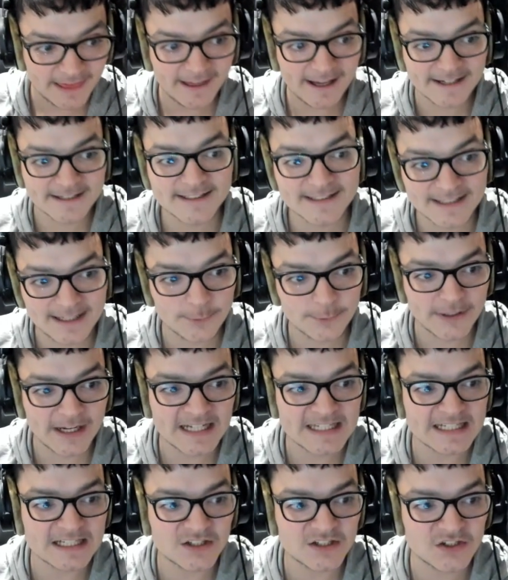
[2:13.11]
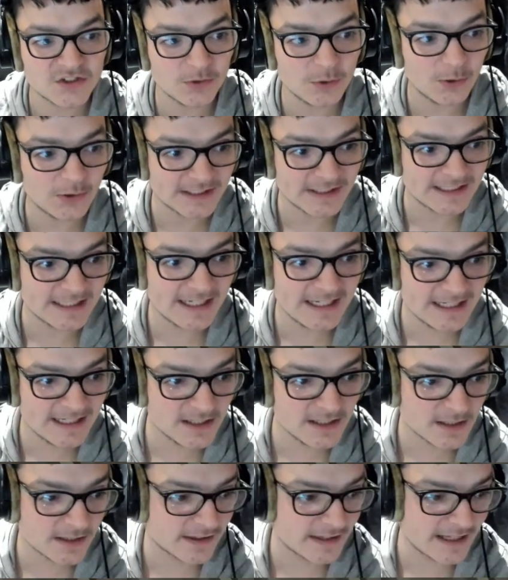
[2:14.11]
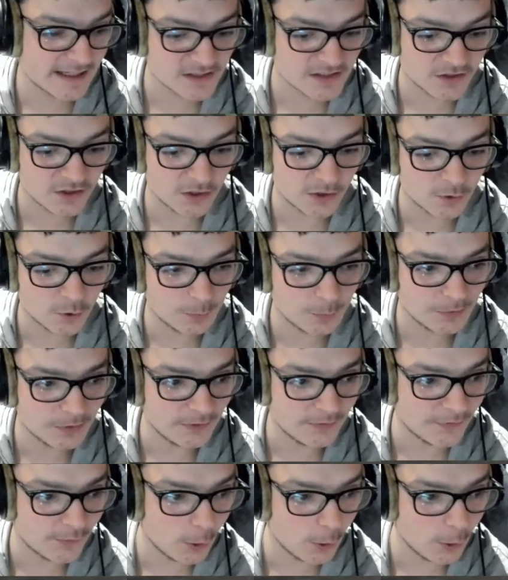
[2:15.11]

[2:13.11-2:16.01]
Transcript: That's now getting stored in here. That's got a couple of